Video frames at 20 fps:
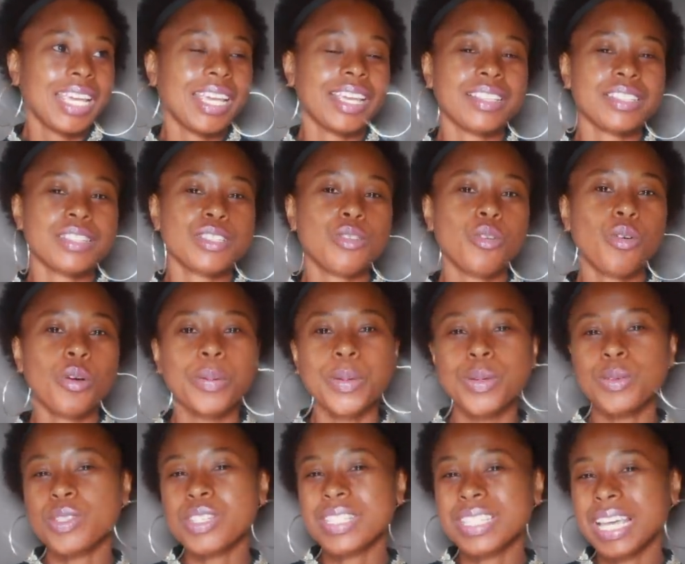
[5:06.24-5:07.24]
And the
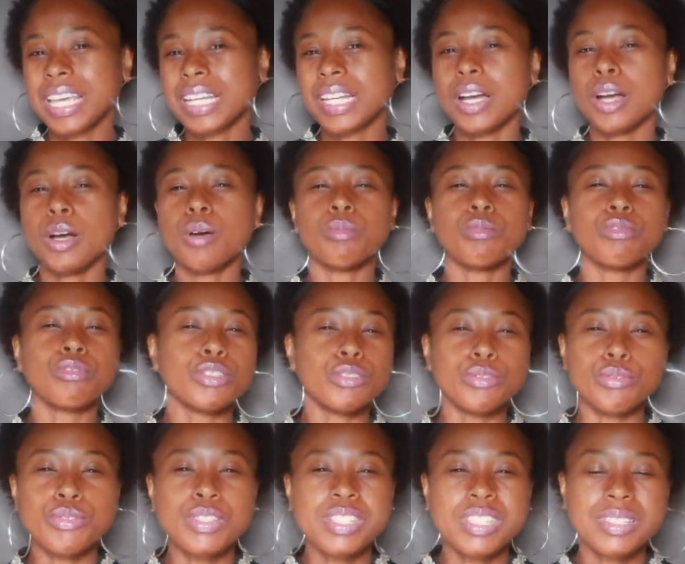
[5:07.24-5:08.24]
Scorpio just kind of
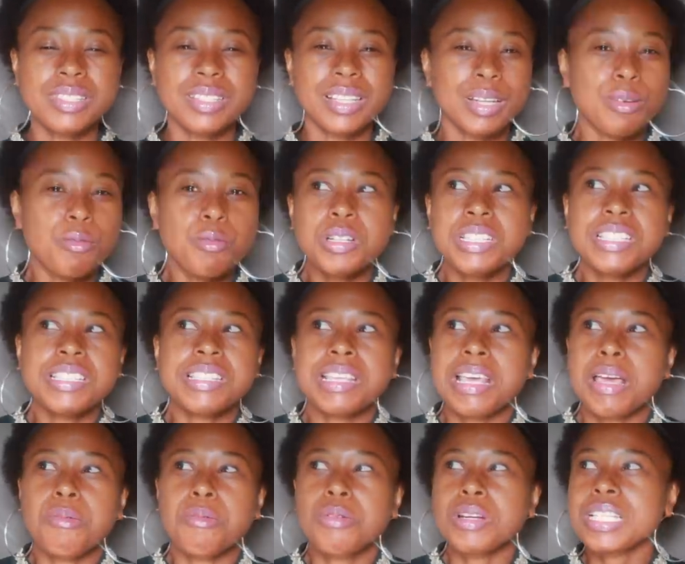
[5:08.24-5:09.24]
uproots. Like, what is
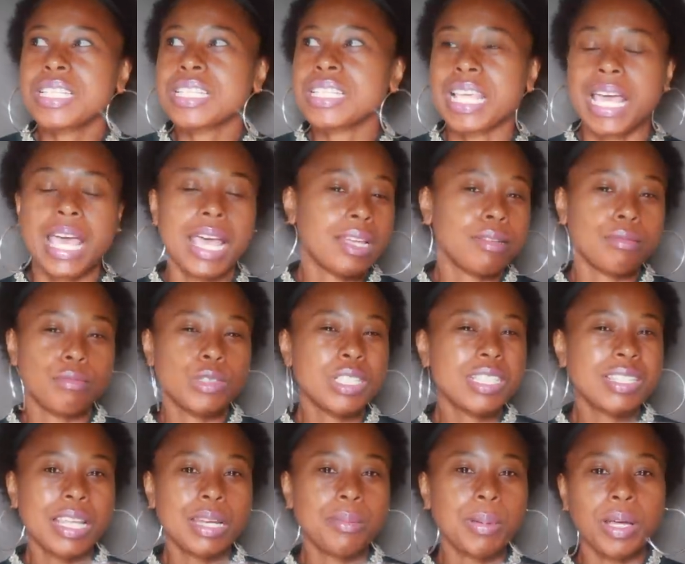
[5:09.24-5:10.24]
that? What is that? What
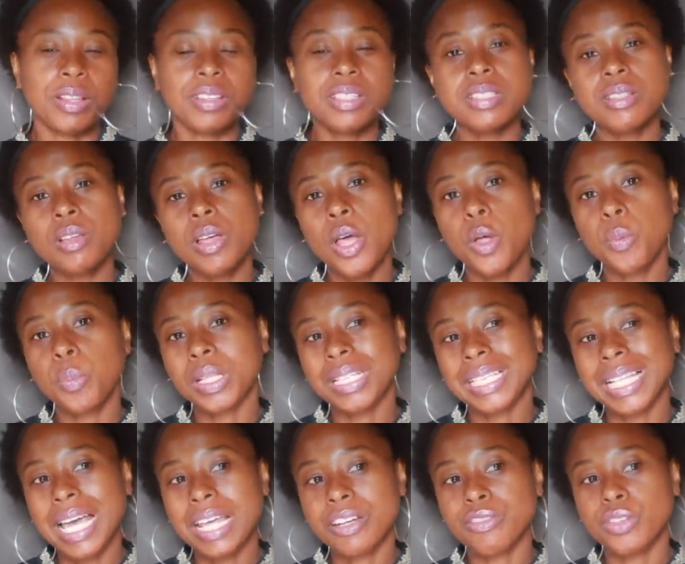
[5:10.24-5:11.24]
is that about? This will help a
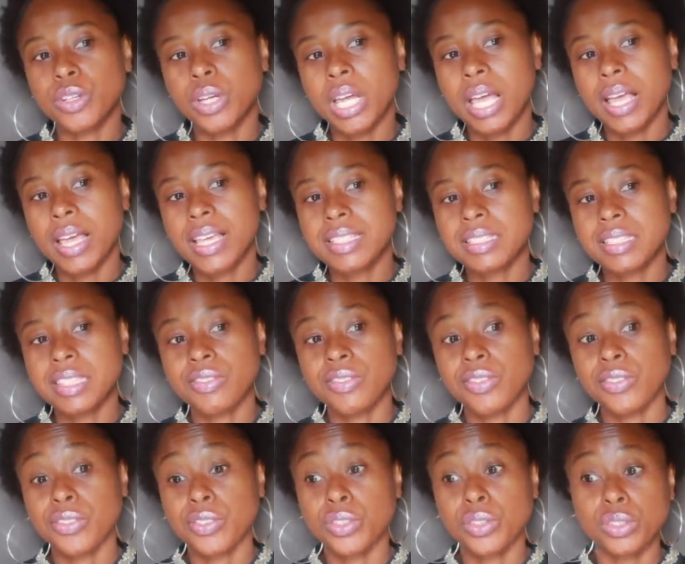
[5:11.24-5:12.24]
lot of you guys,
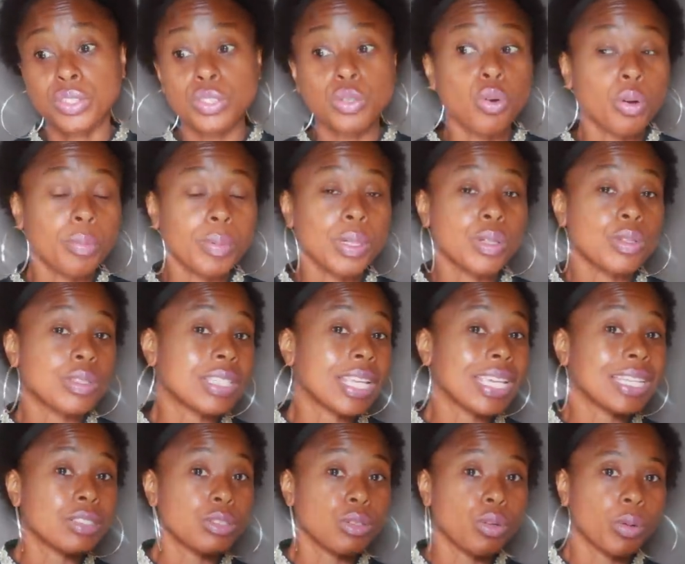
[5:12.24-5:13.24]
even if you're Scorpios,
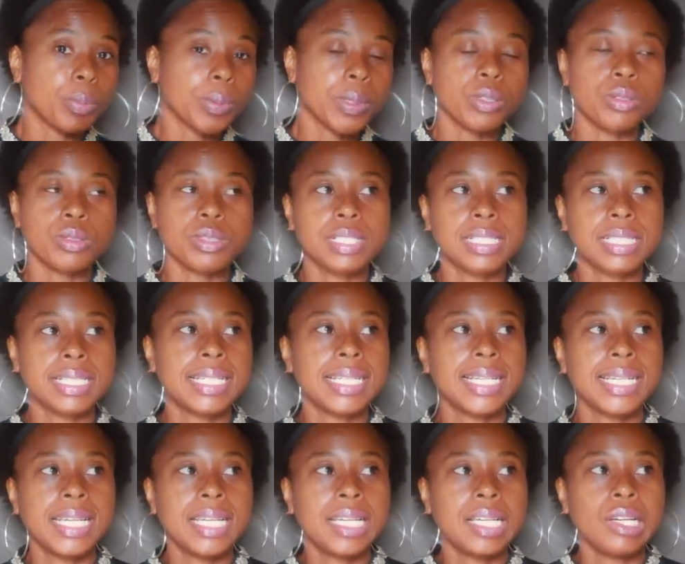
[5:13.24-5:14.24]
dating Scorpios.
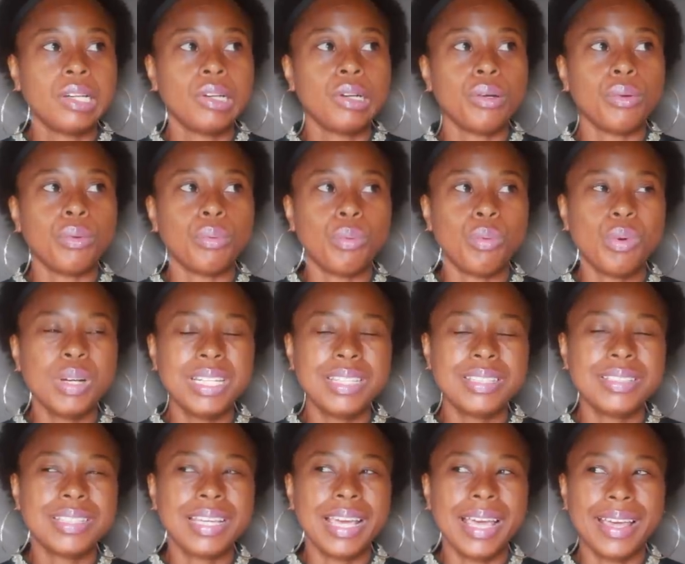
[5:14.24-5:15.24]

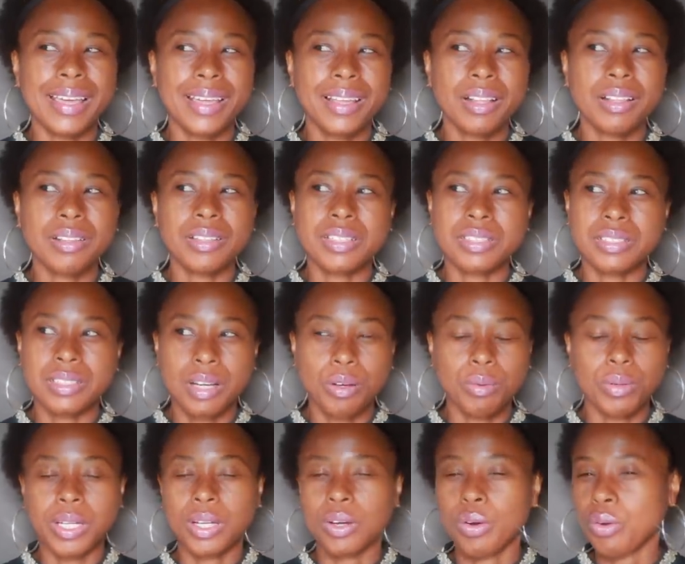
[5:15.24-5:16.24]
What the hell is
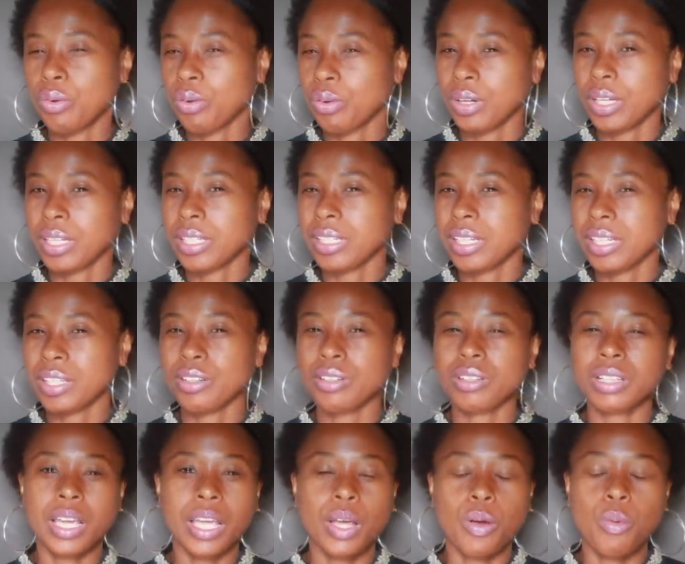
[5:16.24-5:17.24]
going on? And
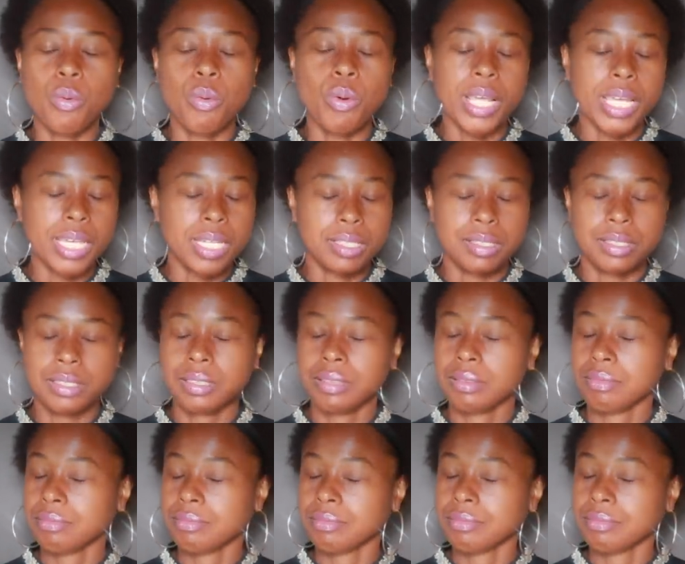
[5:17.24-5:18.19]
you're like, wait.